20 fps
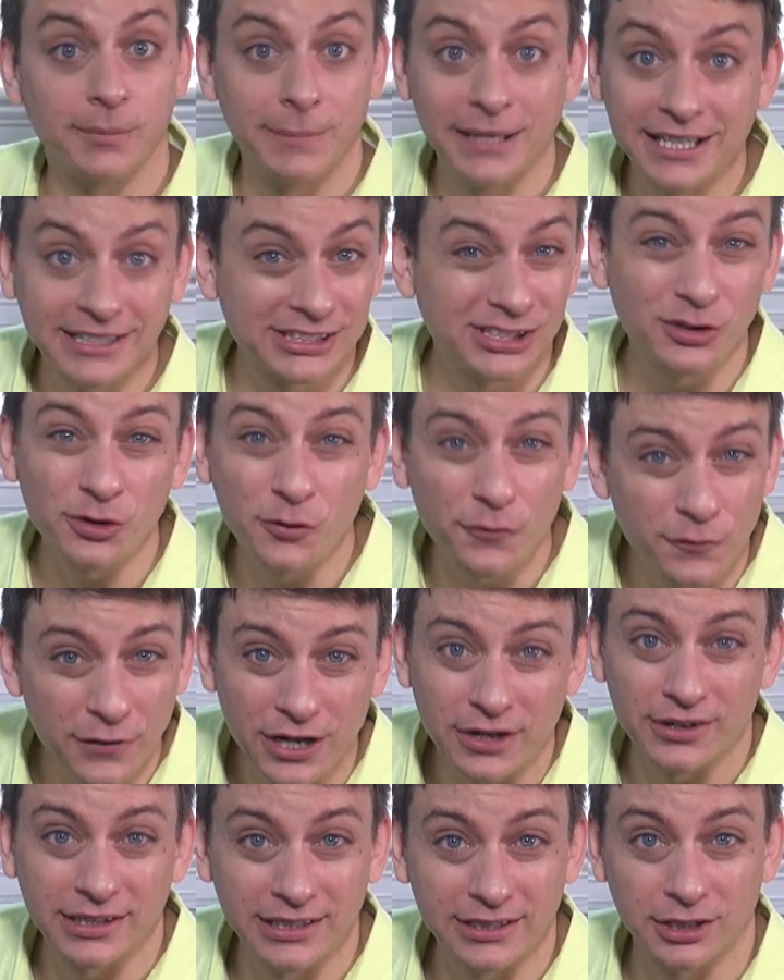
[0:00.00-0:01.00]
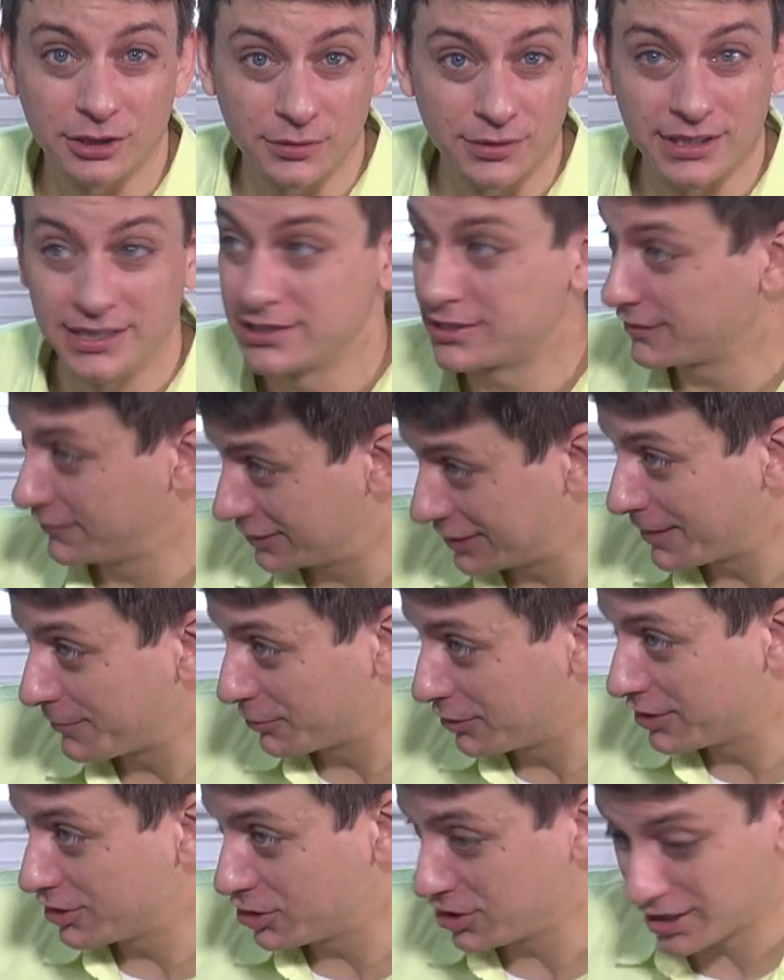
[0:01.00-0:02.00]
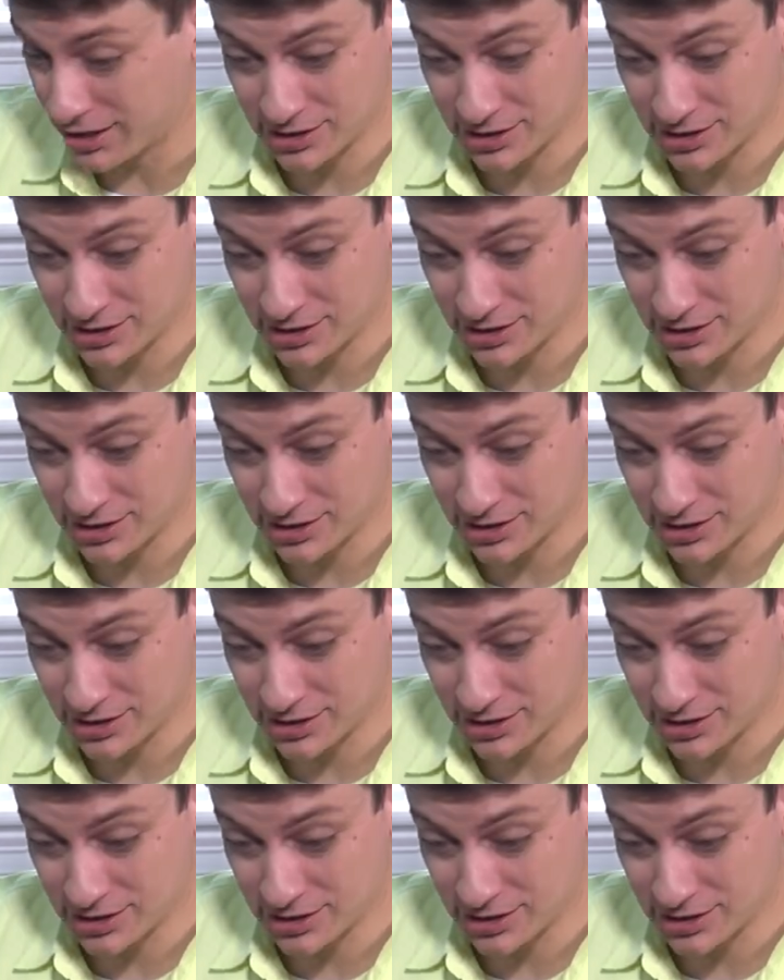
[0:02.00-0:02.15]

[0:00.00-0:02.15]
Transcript: good, because there are varying degrees of separation